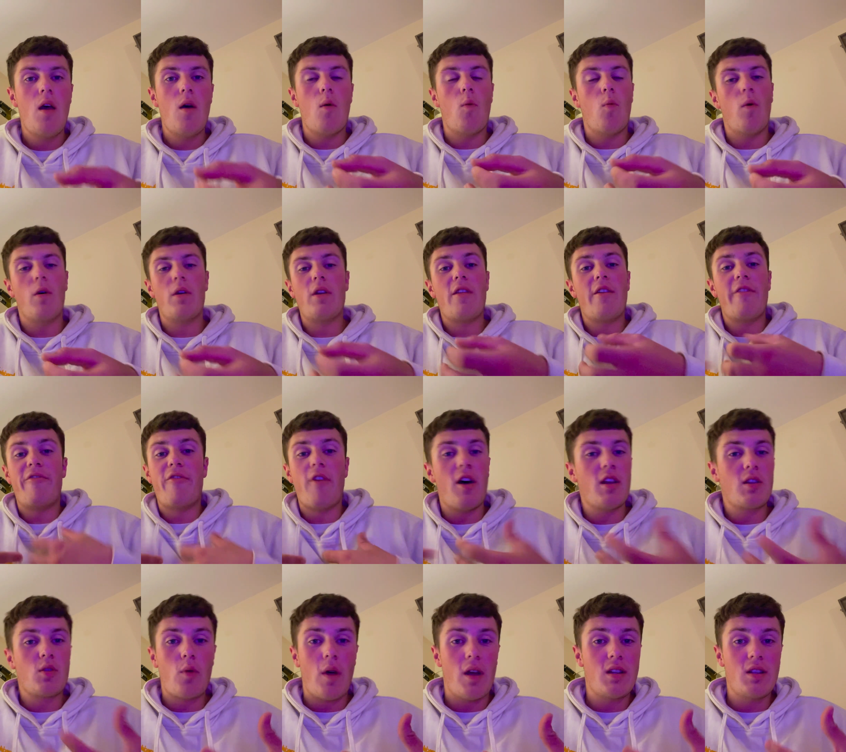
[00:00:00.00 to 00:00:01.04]
One of the
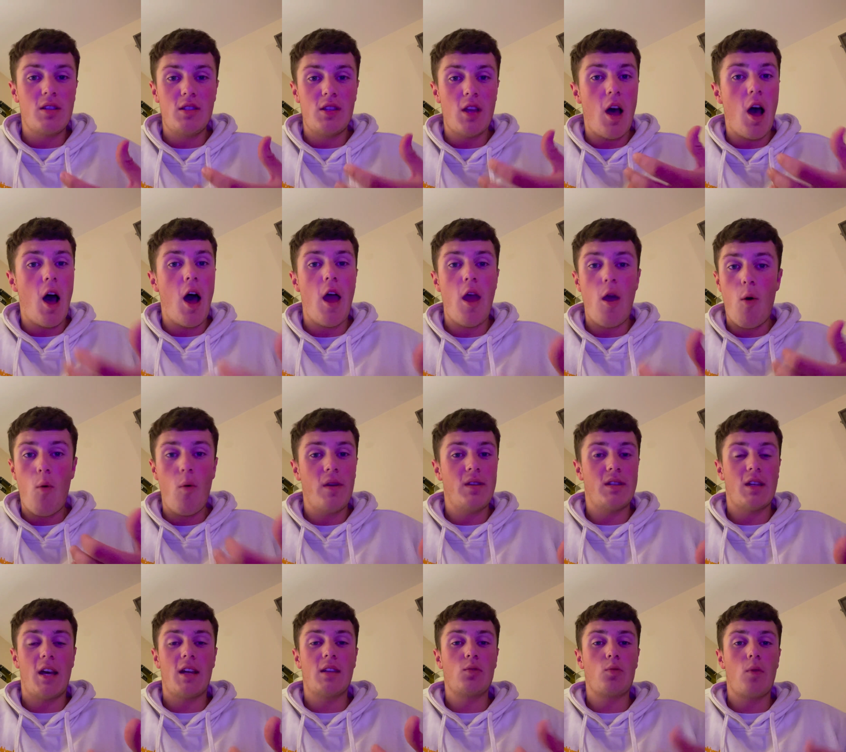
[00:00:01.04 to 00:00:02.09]
first questions I always
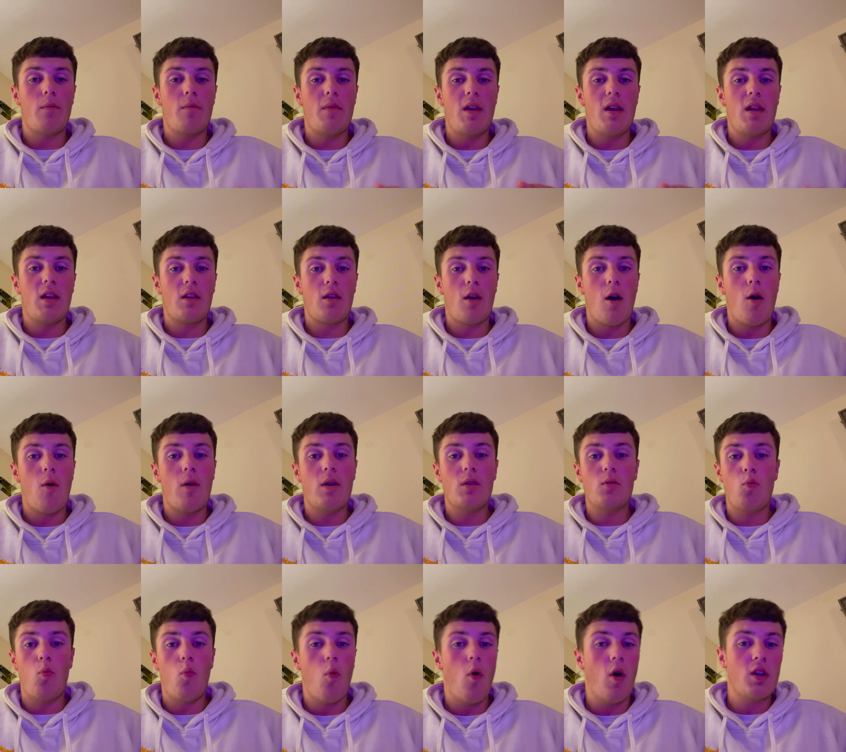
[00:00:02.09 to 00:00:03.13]
ask when meeting a girl is
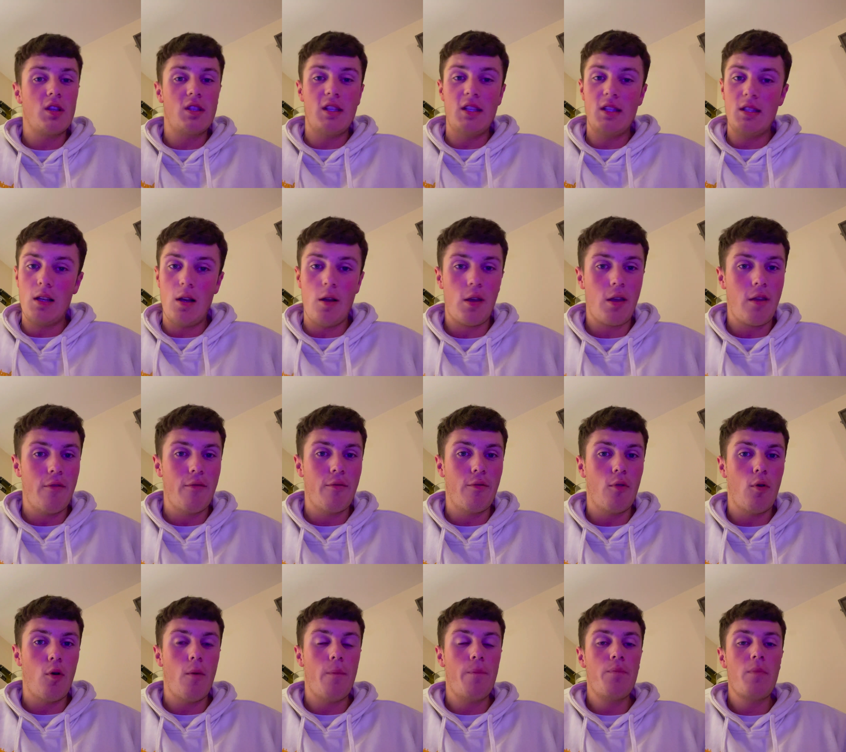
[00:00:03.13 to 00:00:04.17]
what she's looking
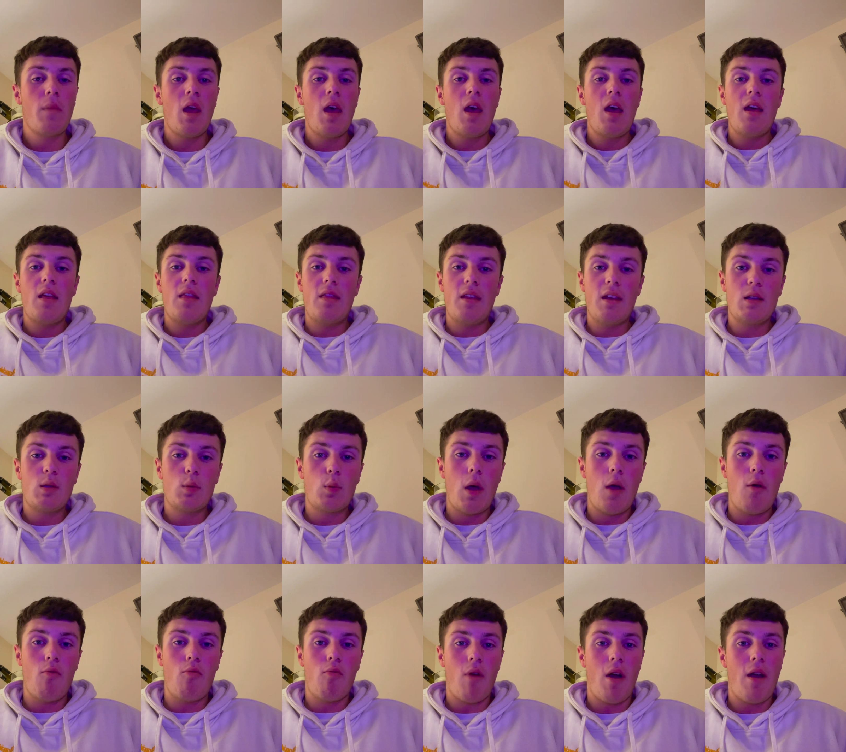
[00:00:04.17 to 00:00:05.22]
for. This way,
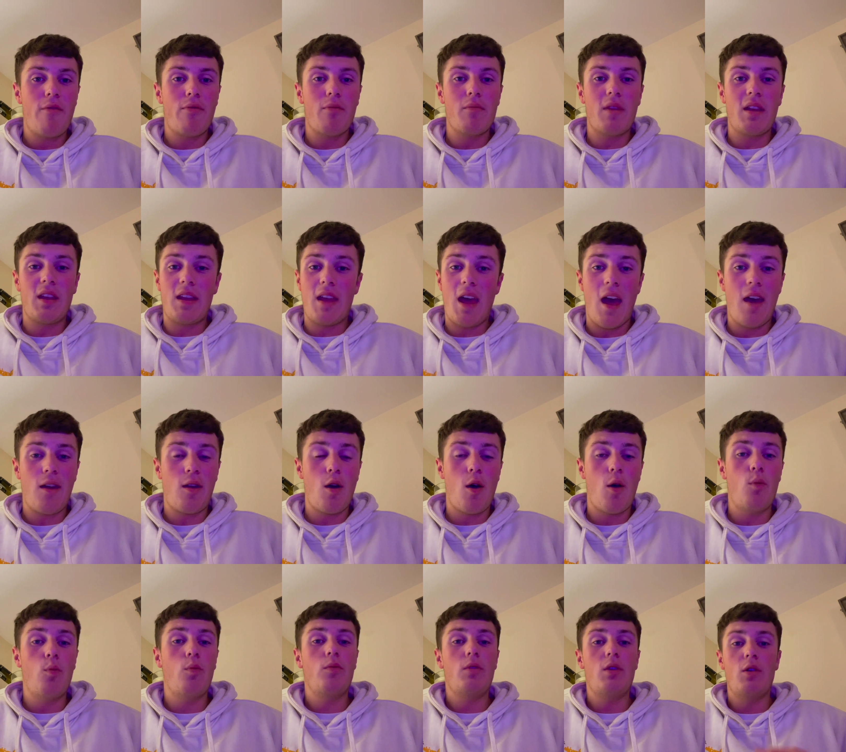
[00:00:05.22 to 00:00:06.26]
right from the
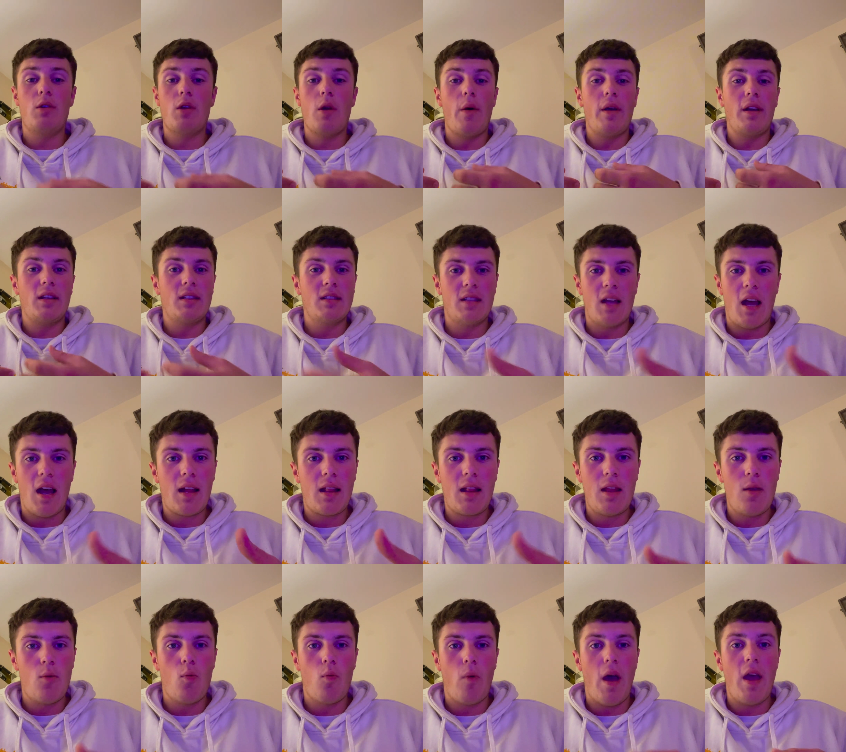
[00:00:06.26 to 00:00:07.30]
get-go, you know
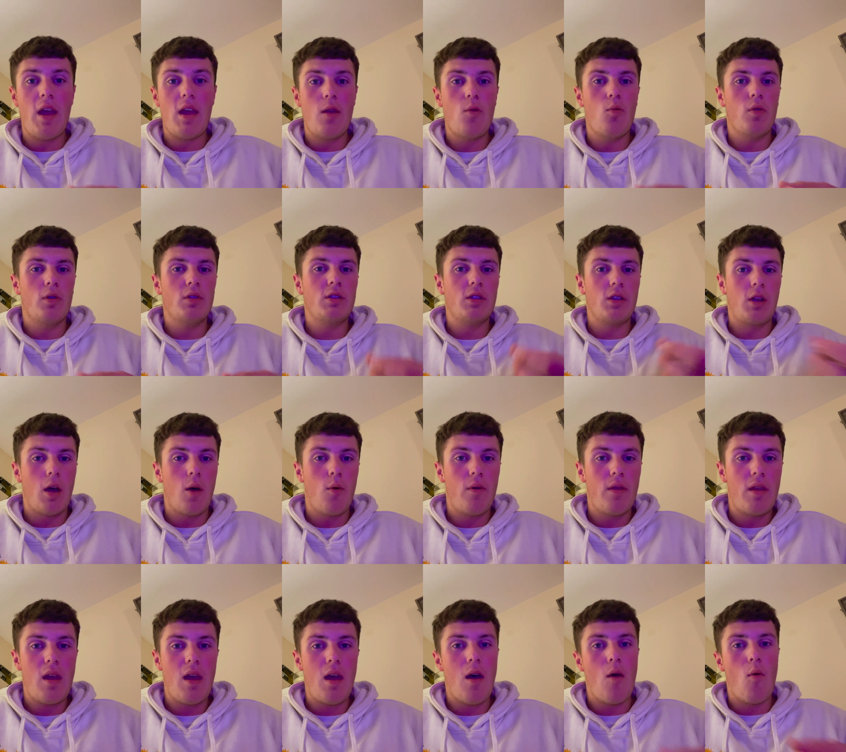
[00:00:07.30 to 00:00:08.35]
exactly where you want to go with
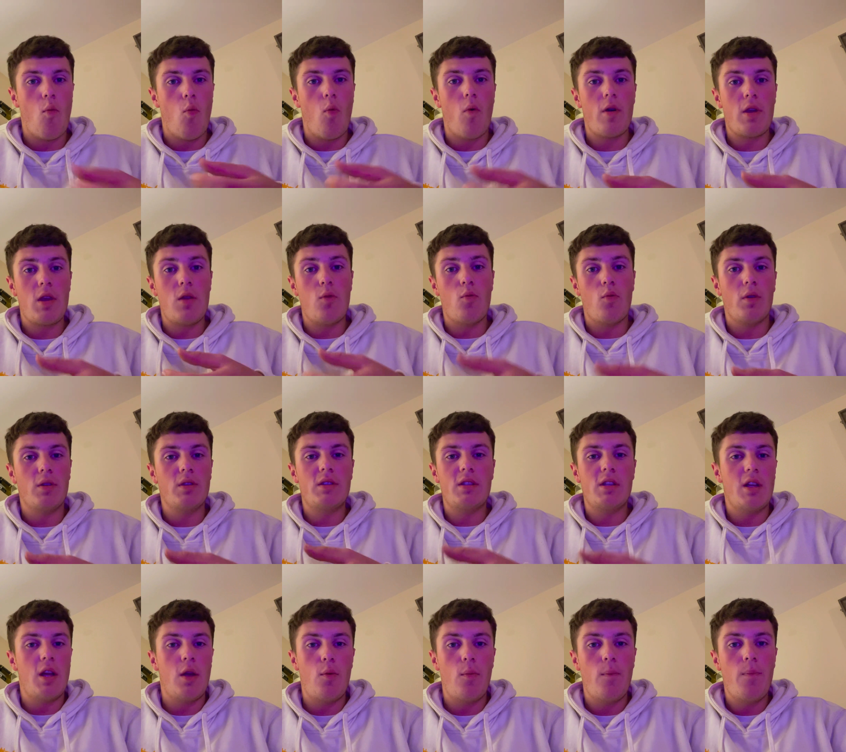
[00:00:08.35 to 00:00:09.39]
it and what you want to
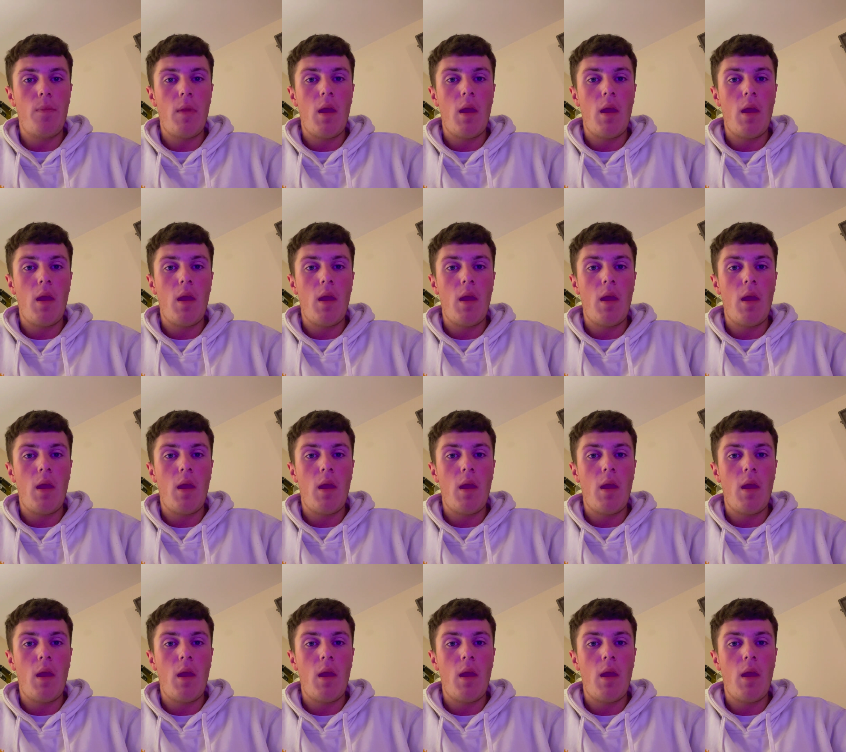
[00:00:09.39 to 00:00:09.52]
do.